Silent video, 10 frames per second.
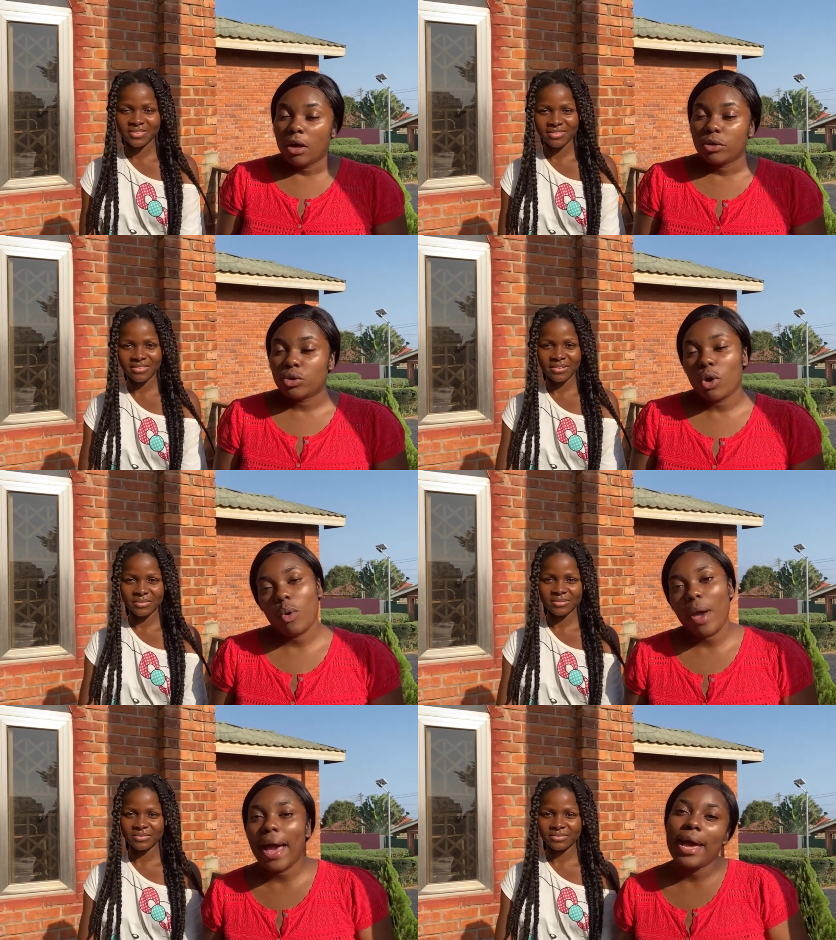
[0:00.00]

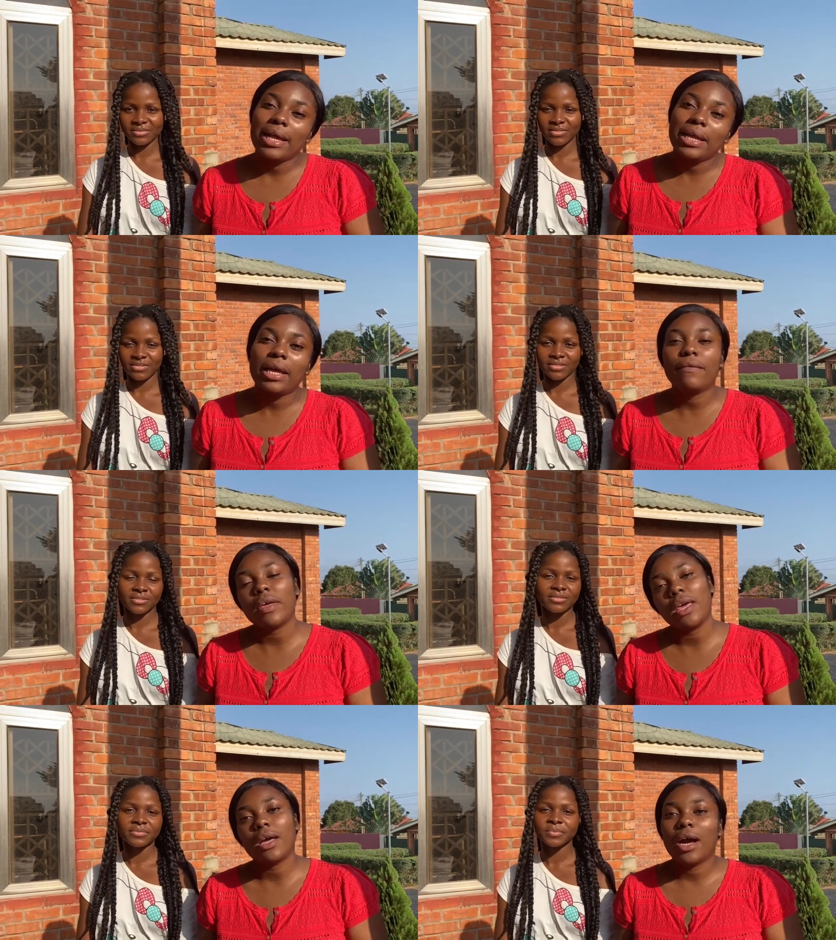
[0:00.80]
Speaker 1: so i live
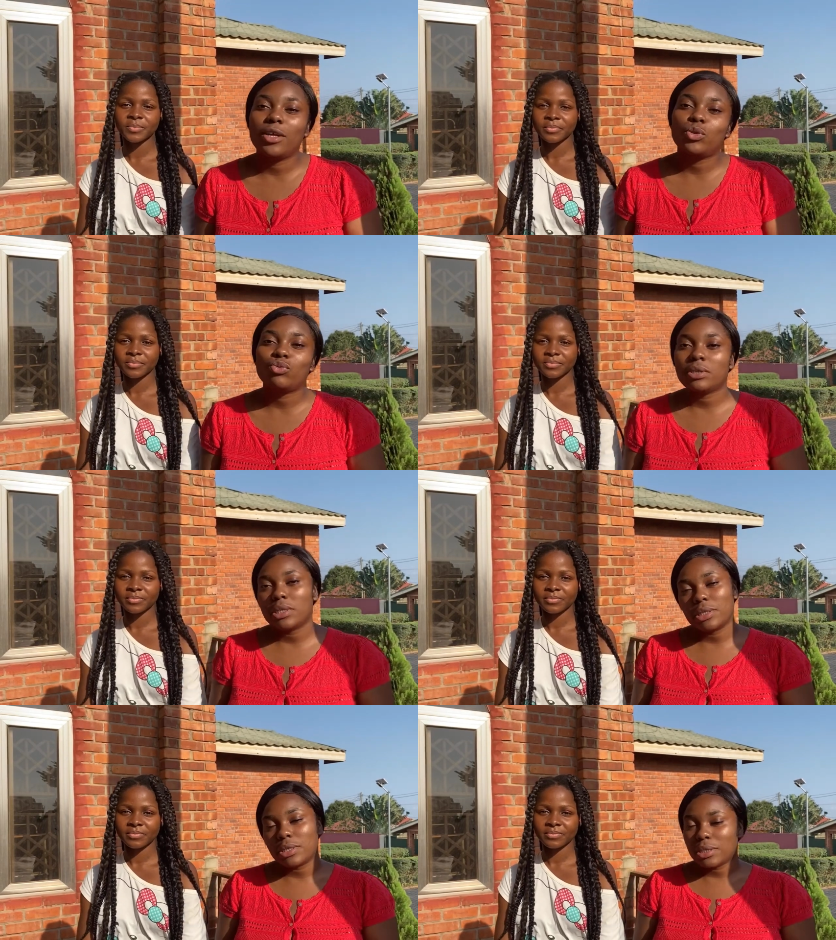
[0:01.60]
in kaduna
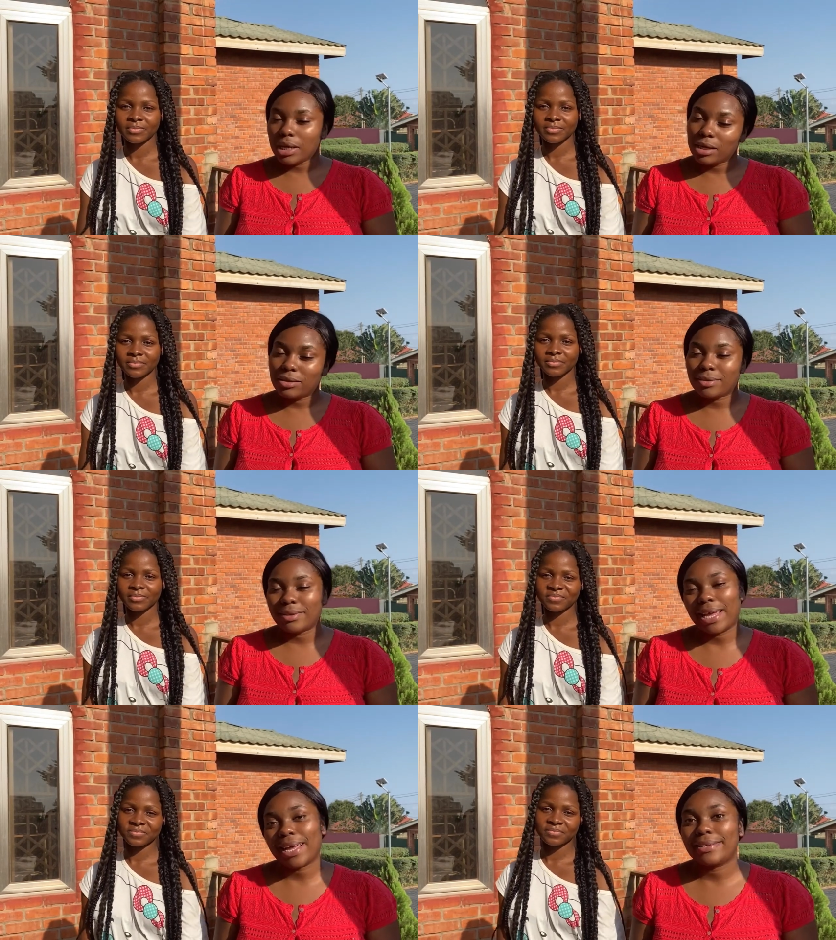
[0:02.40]
state
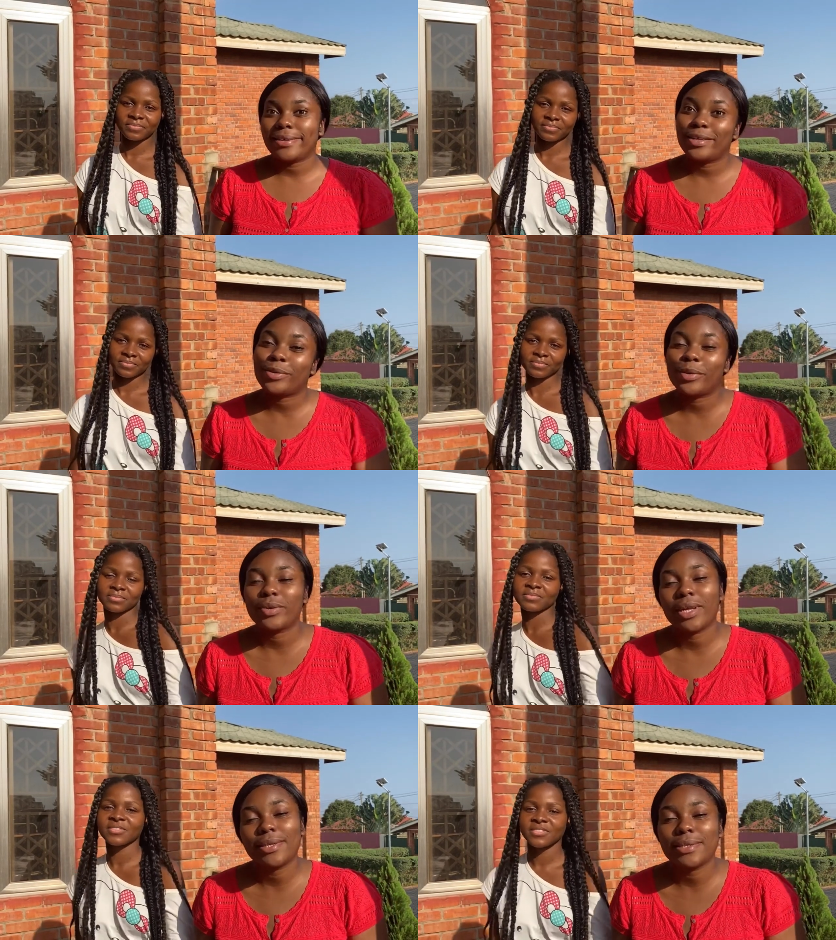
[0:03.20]
like i said the
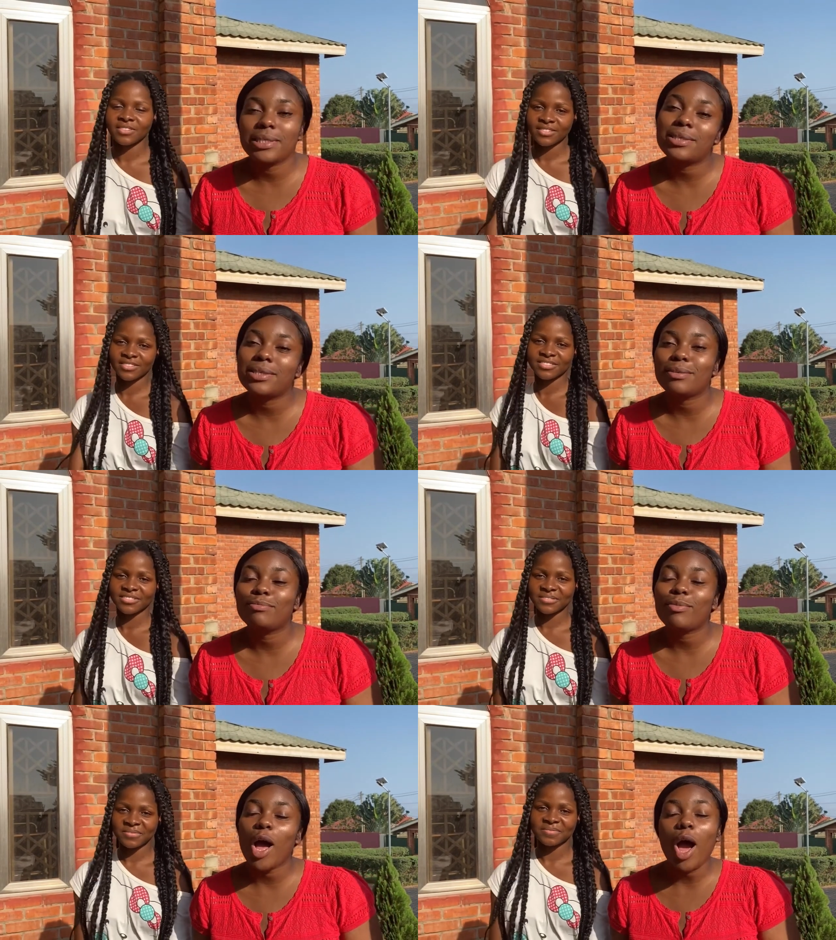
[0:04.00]
crocodile city
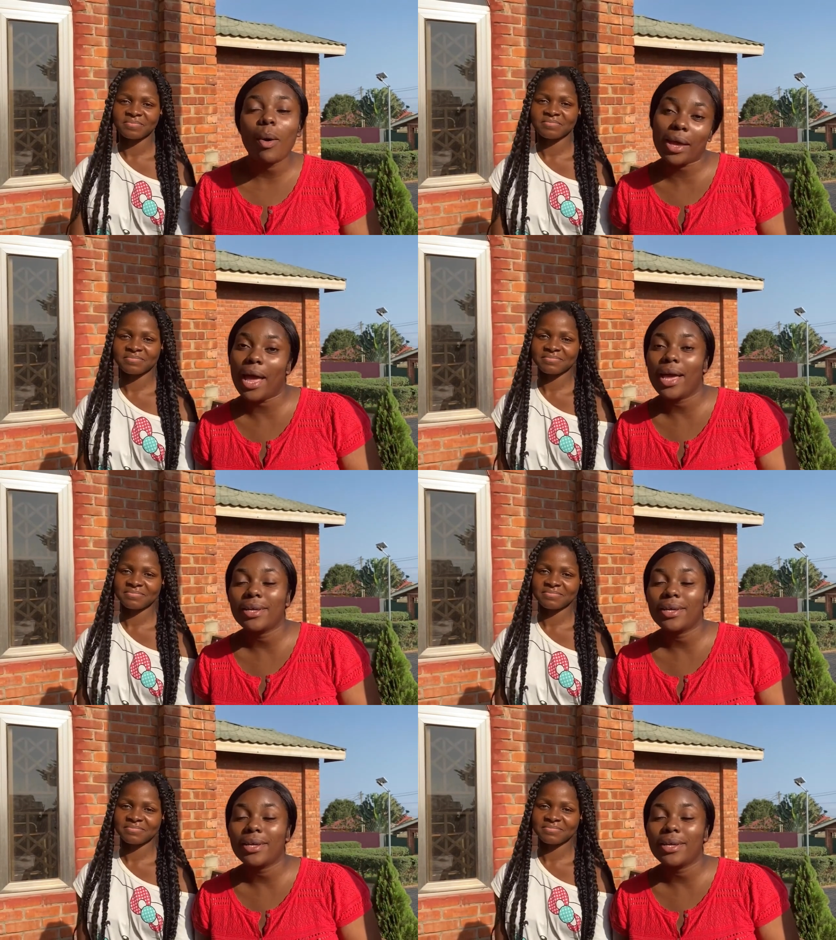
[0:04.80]
okay